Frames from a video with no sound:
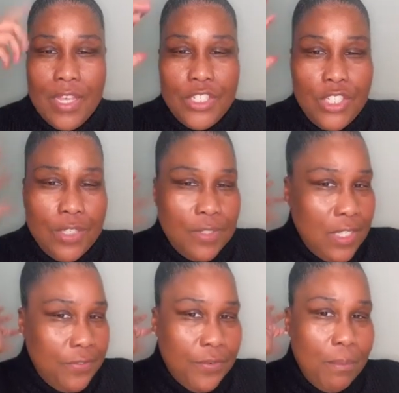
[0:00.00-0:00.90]
It
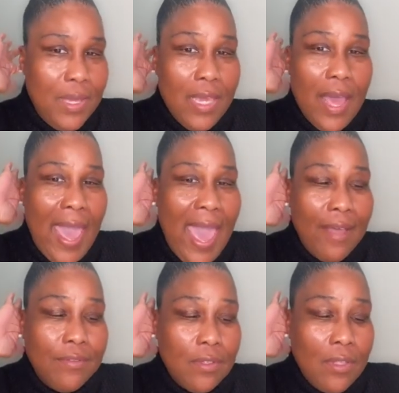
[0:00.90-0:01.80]
shifts it from being an
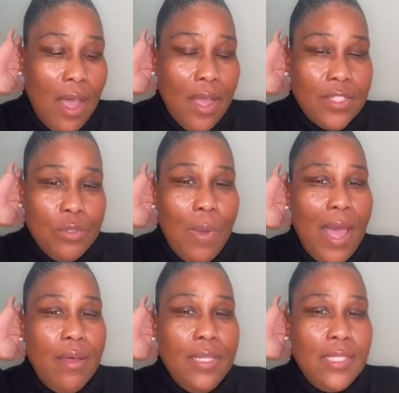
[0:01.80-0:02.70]
afterthought to
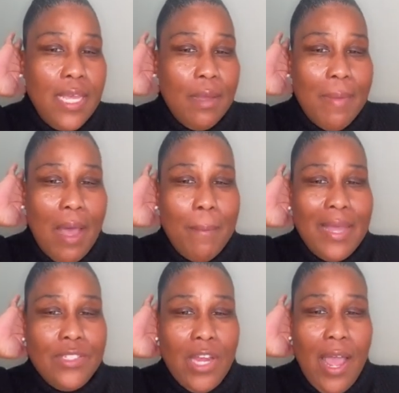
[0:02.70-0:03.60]
I only think about
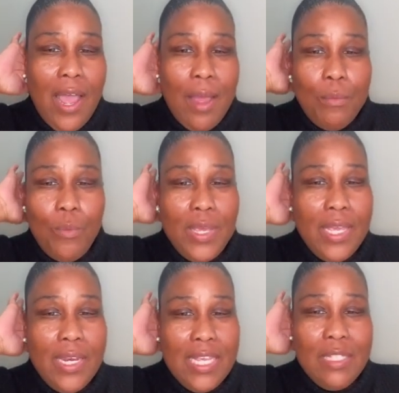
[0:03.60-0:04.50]
my job
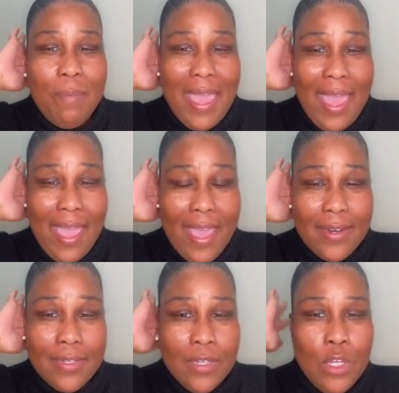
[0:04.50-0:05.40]
when it's
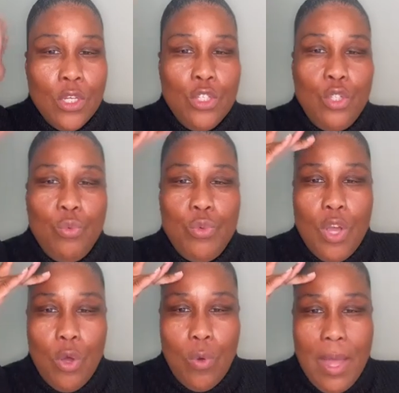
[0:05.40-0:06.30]
bad, to
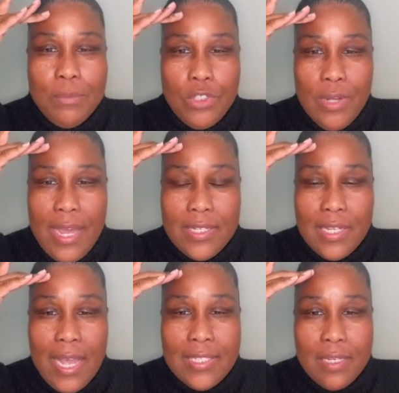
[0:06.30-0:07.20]
no, I'm
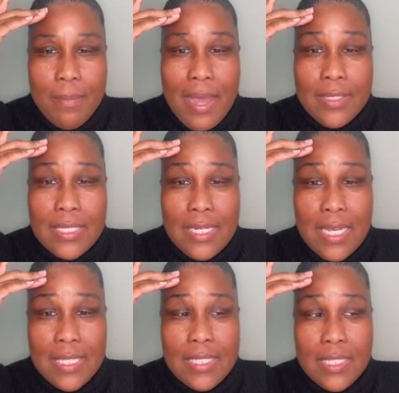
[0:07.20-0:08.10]
strategizing about the
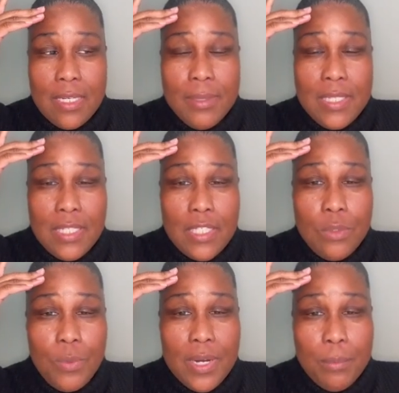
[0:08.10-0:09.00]
next step and this
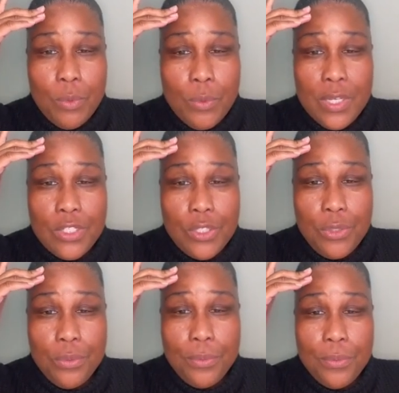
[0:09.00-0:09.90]
is what I'm going to
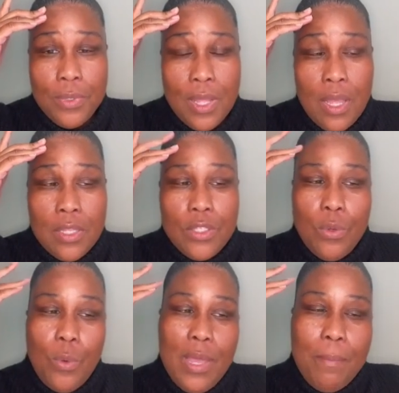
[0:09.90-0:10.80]
do.
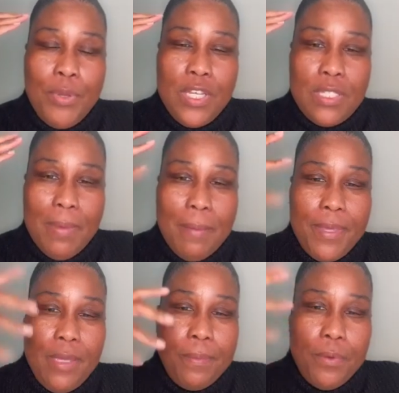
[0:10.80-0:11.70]
So it puts my
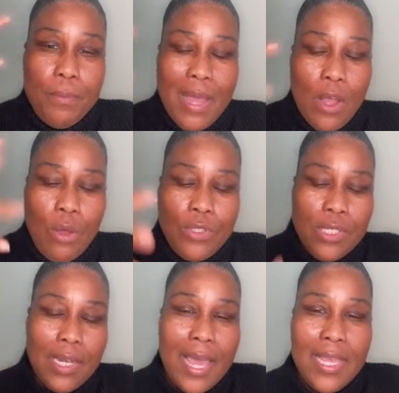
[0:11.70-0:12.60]
people, my
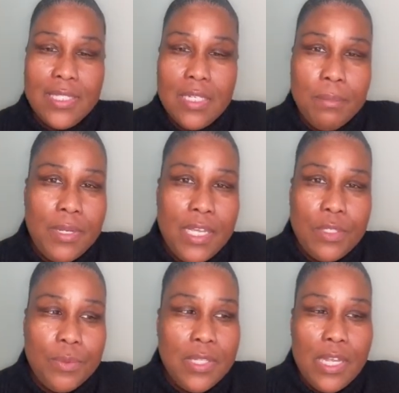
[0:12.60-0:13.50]
coaching clients, in a
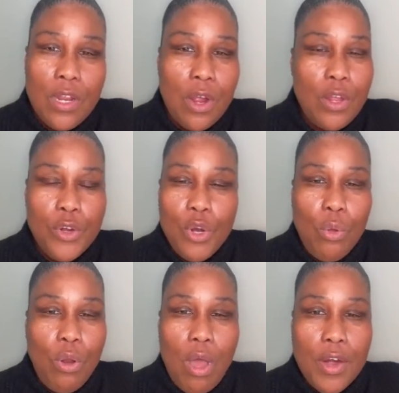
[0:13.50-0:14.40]
place where they are
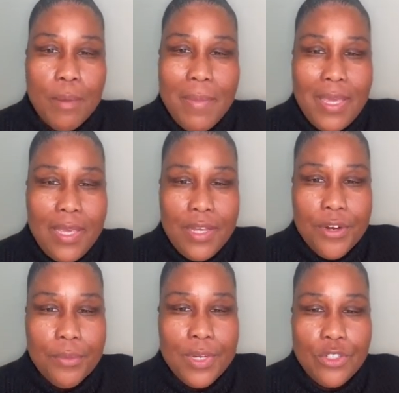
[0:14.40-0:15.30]
no longer making
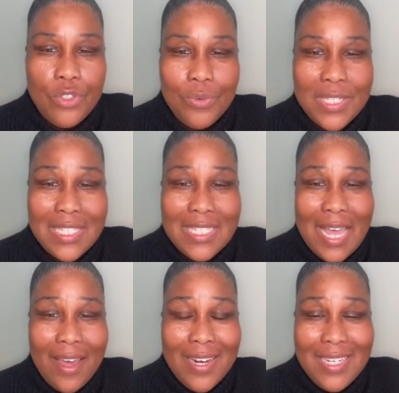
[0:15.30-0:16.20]
career choices
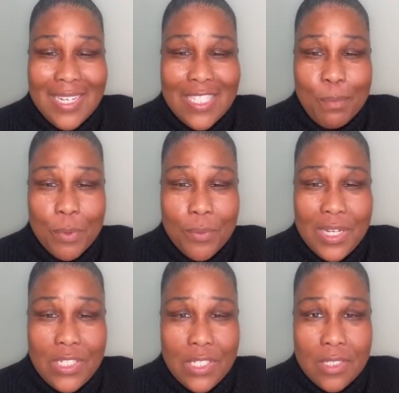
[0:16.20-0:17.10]
out of
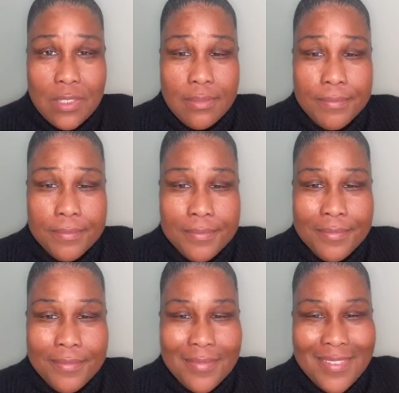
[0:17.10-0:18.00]
desperation.
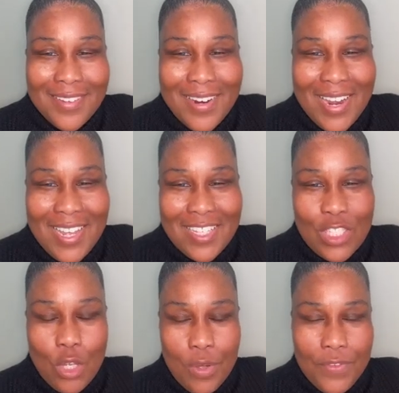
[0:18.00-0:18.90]

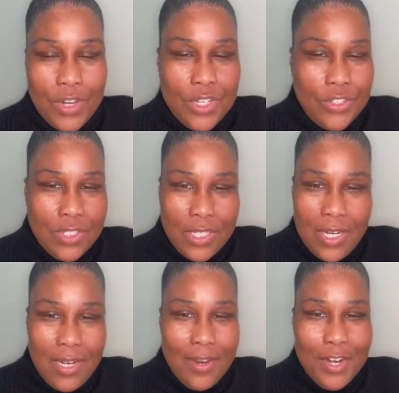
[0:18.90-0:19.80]
Right? So if you're
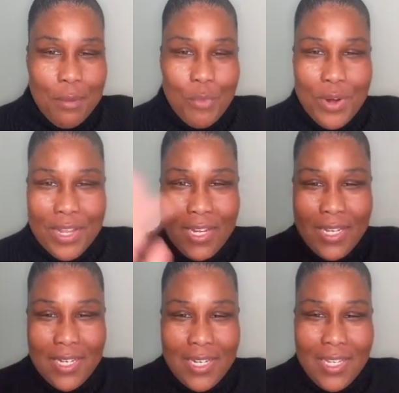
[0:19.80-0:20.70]
interested in learning more,
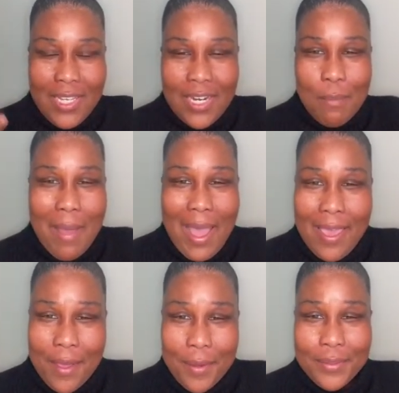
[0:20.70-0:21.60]
click the link in the
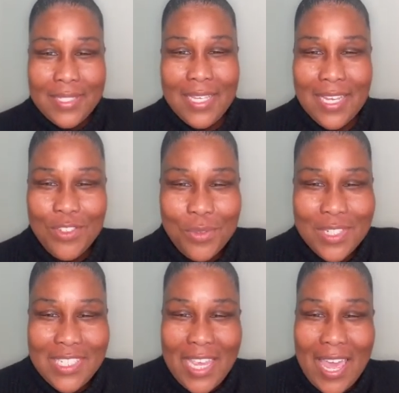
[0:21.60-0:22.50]
bio. Schedule
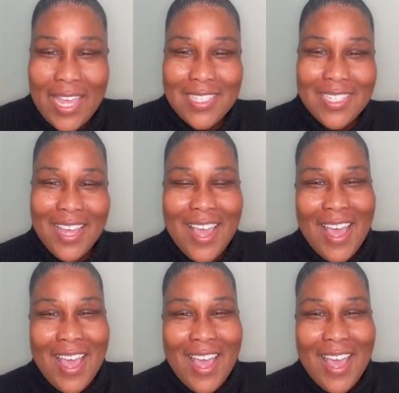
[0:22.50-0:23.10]
a chat.